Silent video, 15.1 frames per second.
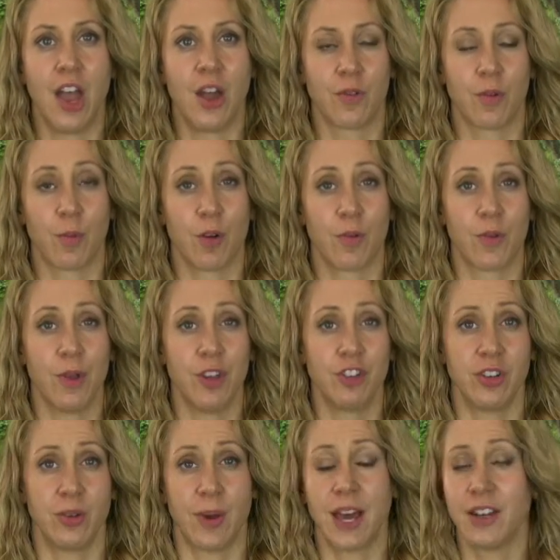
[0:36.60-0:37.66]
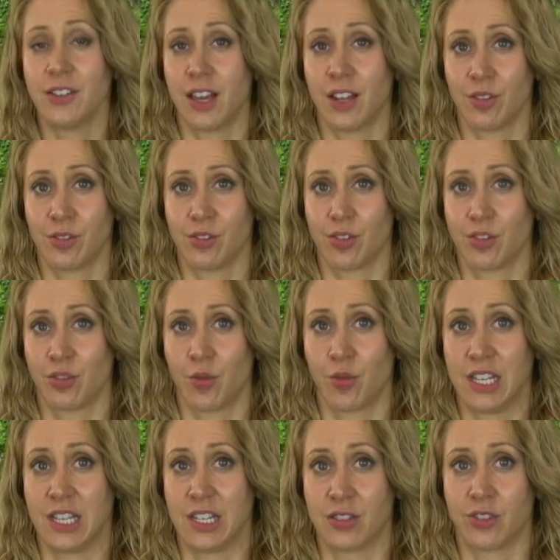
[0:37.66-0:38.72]
For more information about a title search
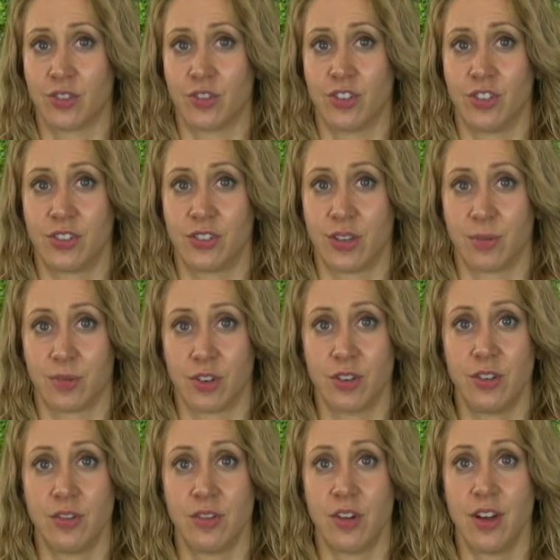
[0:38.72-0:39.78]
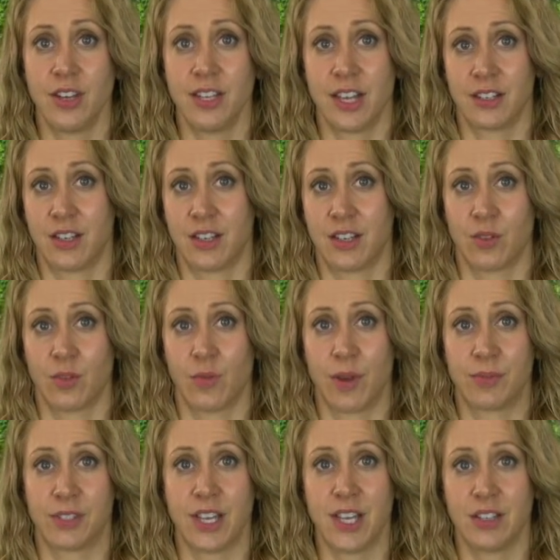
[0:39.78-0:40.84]
or land search in Sumter, you can contact us at our
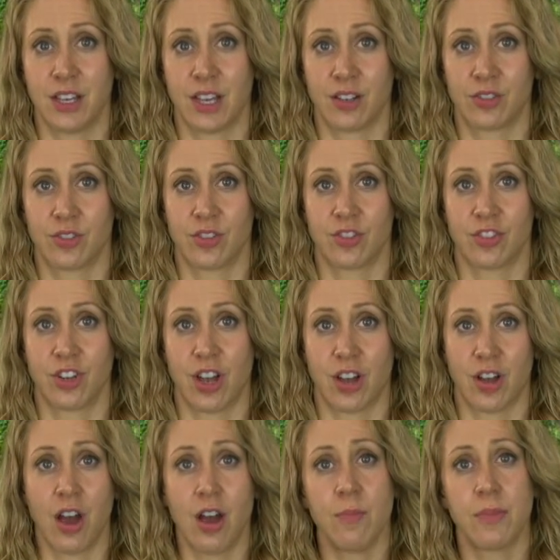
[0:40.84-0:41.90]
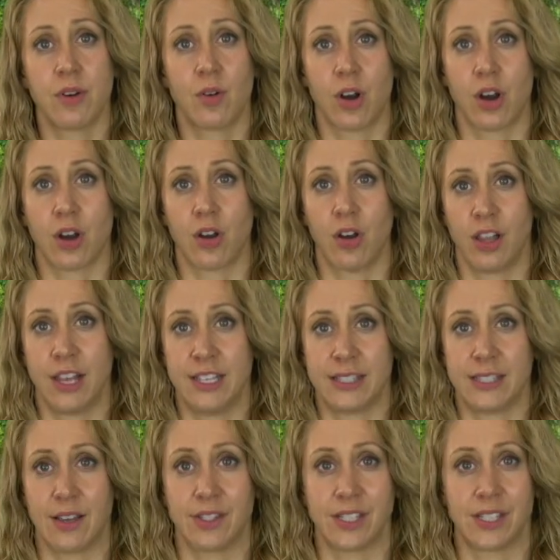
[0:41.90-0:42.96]
website, titlesearch.com, or call
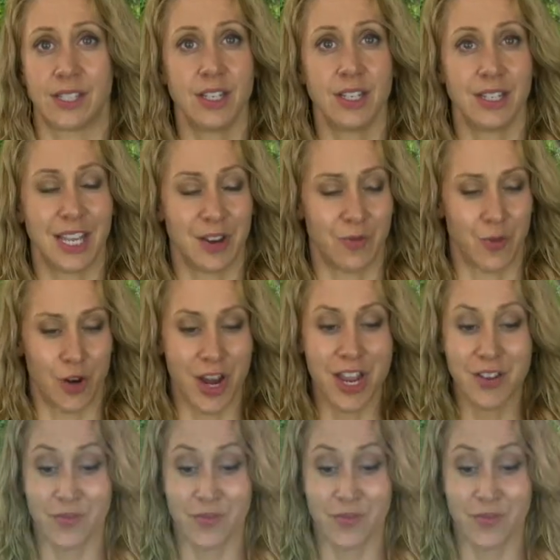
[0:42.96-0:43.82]
877 848